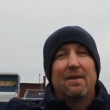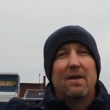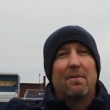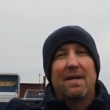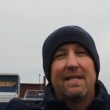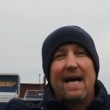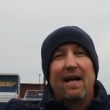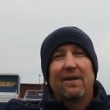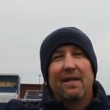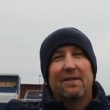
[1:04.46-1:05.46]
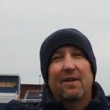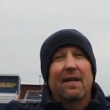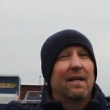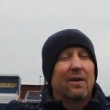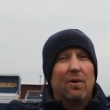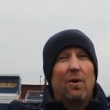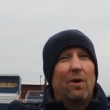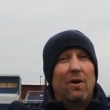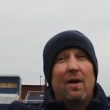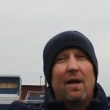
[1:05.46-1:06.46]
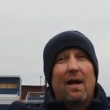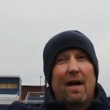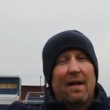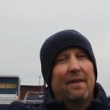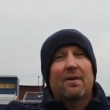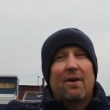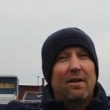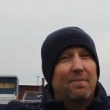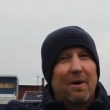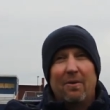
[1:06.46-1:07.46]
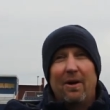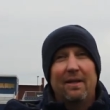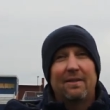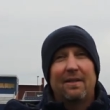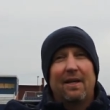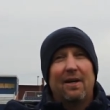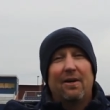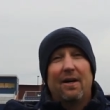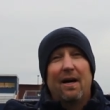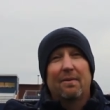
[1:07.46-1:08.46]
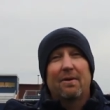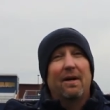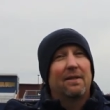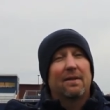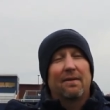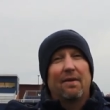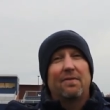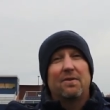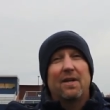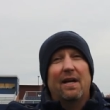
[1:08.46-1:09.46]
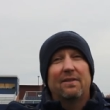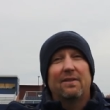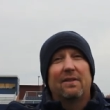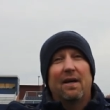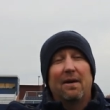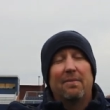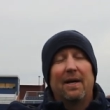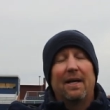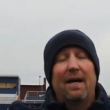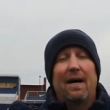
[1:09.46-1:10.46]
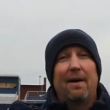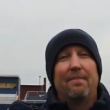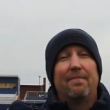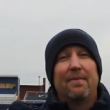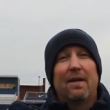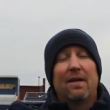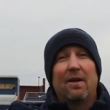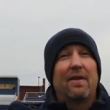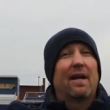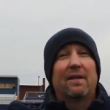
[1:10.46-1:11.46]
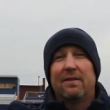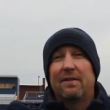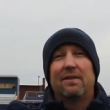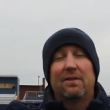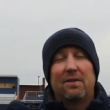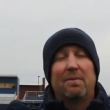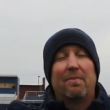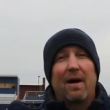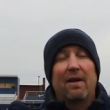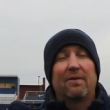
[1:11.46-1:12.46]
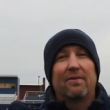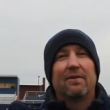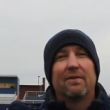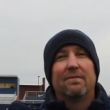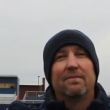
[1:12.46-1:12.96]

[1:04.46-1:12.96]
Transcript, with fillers: you know mentality to try to get a goal. Uh, hit the crossbar once, you know, um, created a, a, few chances there, but um, you know they had a good season. Should be proud of their season.